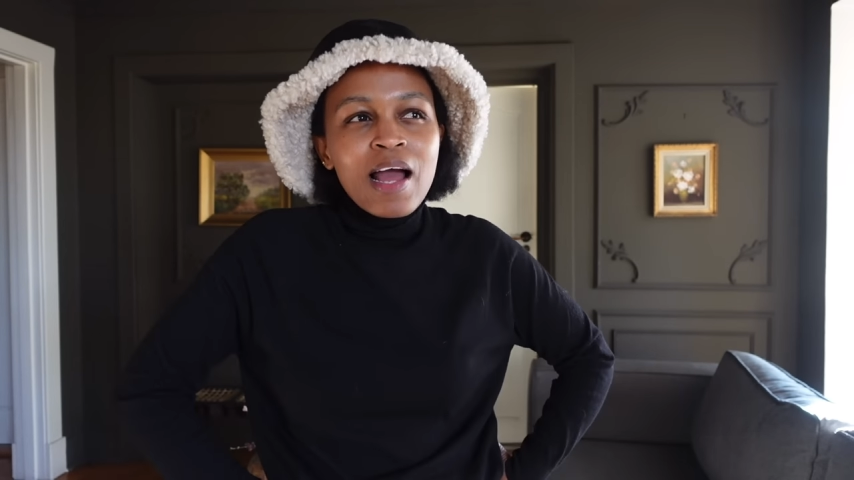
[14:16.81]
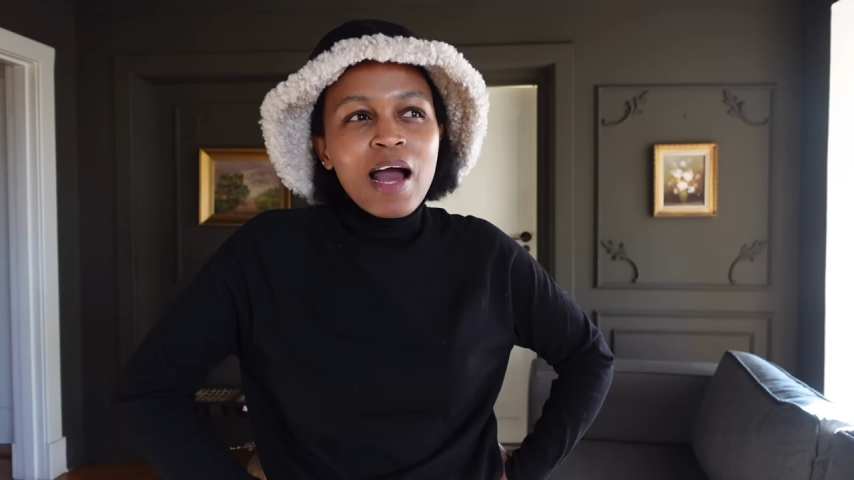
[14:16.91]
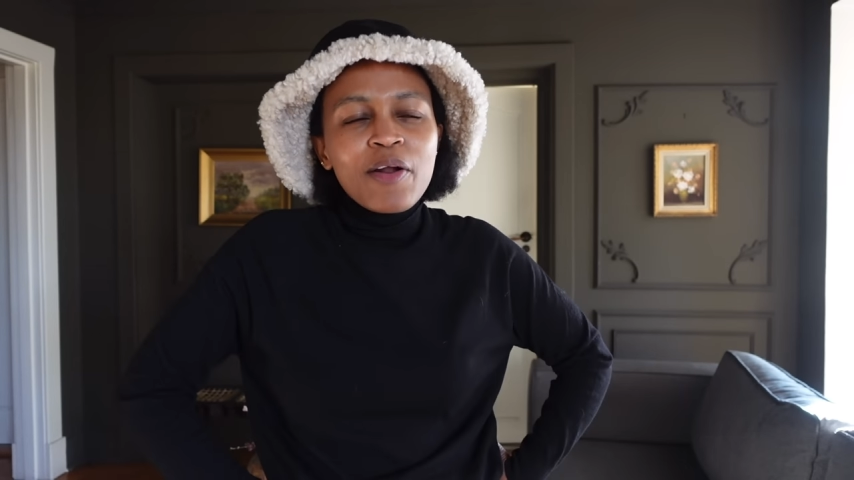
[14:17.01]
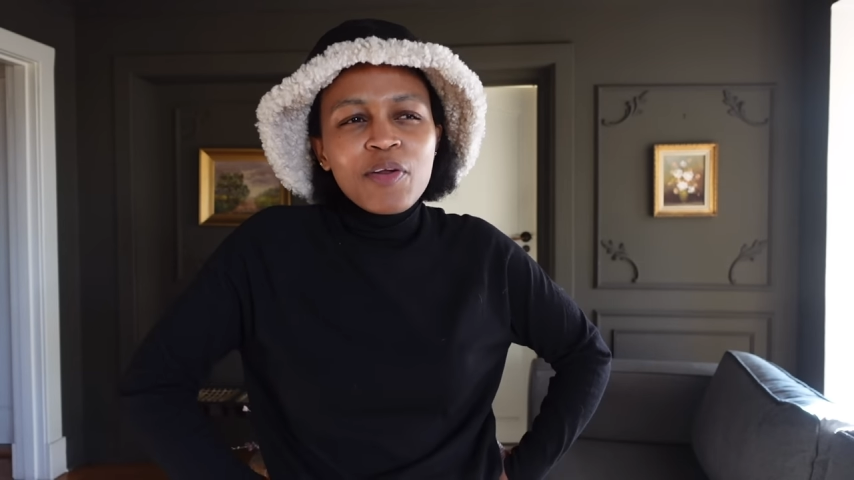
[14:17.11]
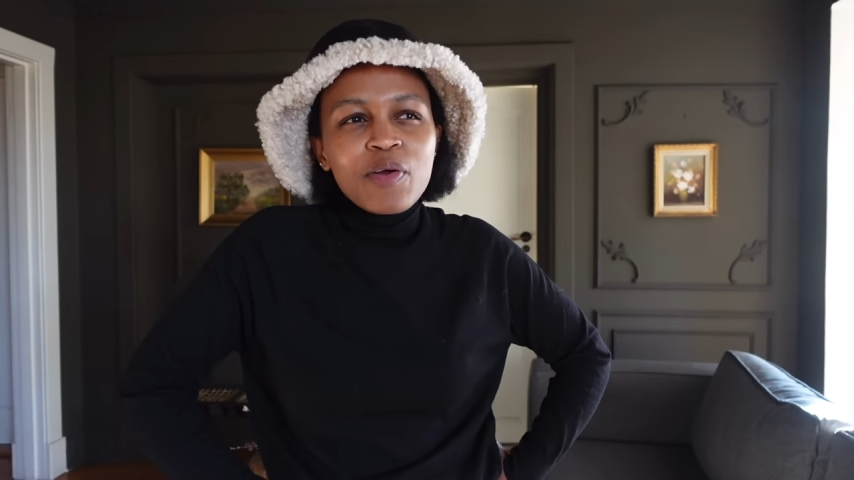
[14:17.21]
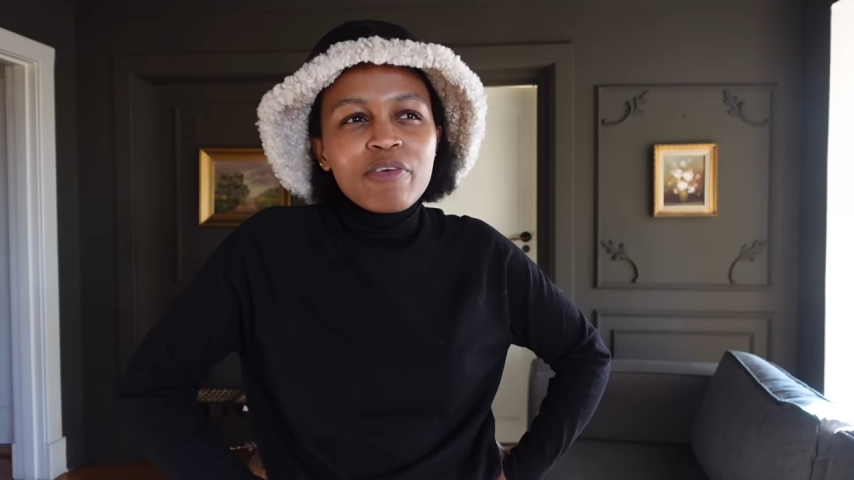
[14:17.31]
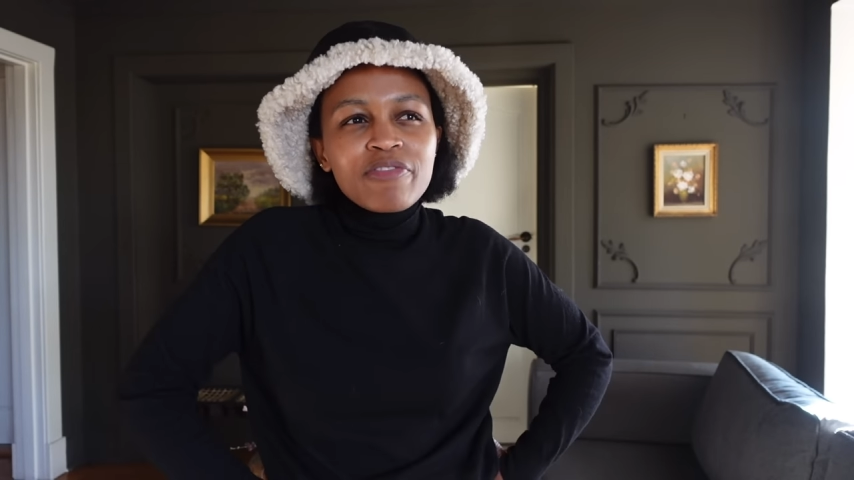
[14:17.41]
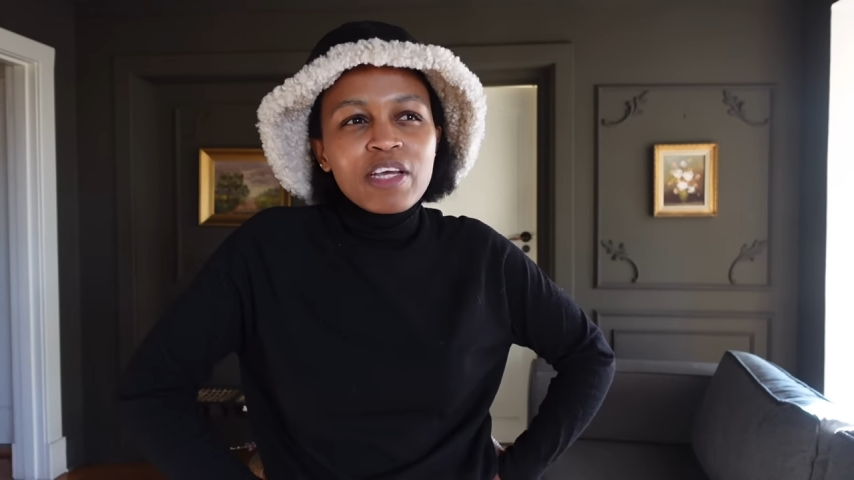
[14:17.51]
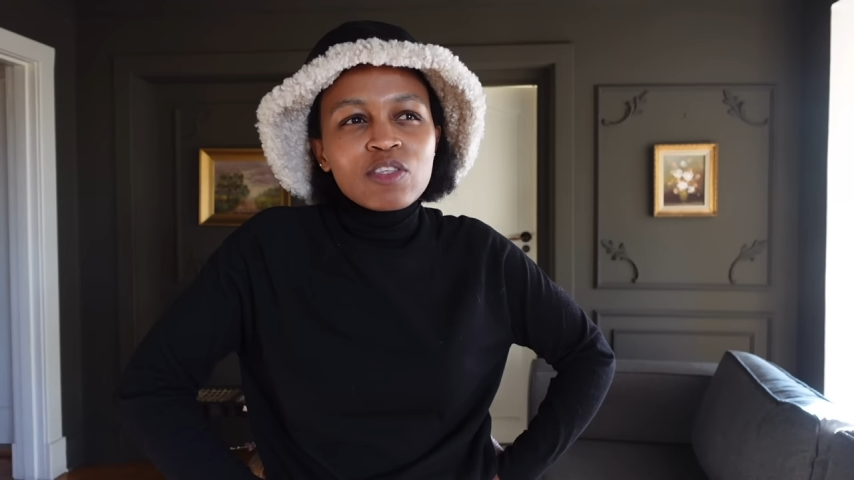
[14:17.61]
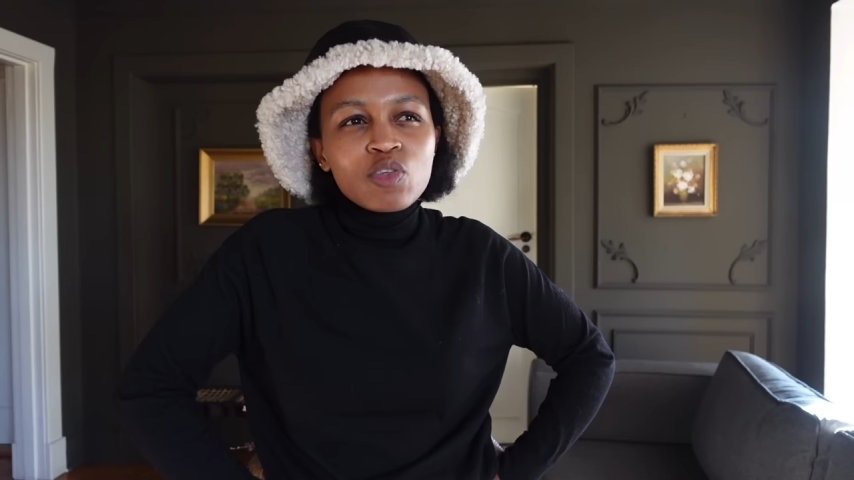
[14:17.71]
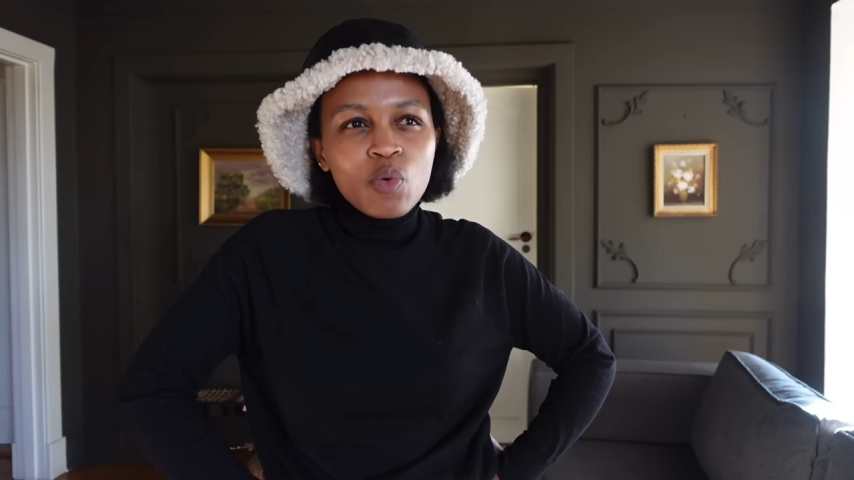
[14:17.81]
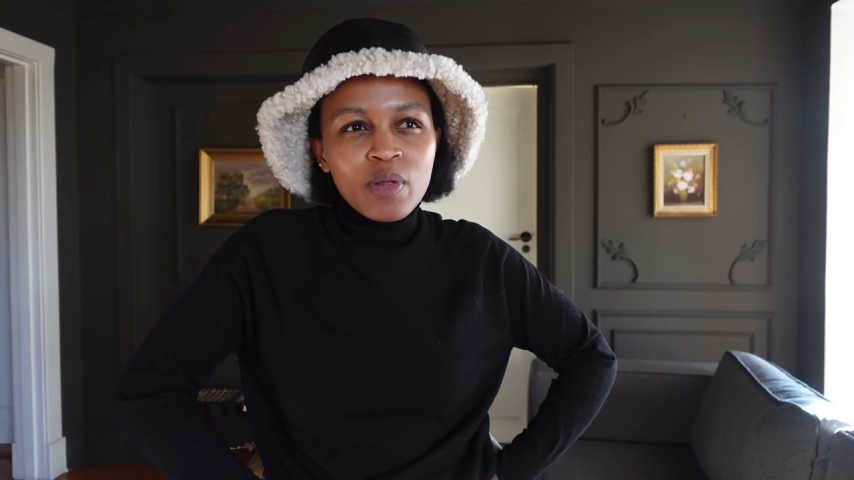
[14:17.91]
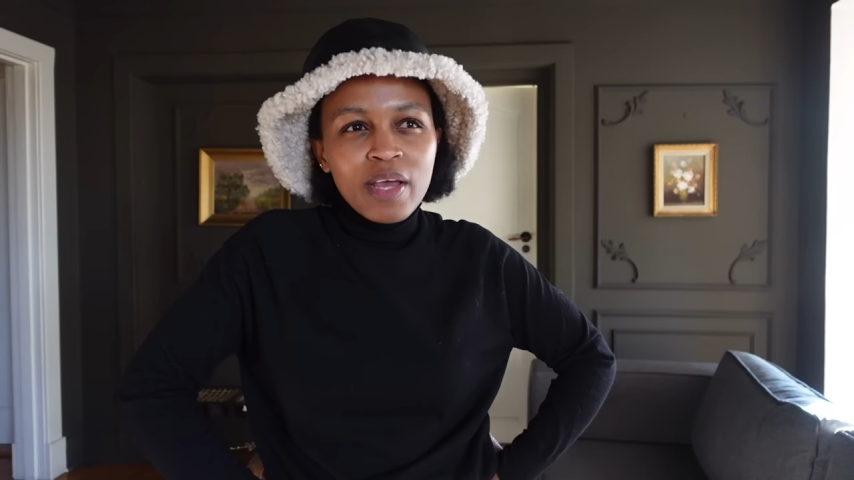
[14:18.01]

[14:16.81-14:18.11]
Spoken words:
I don't know if they don't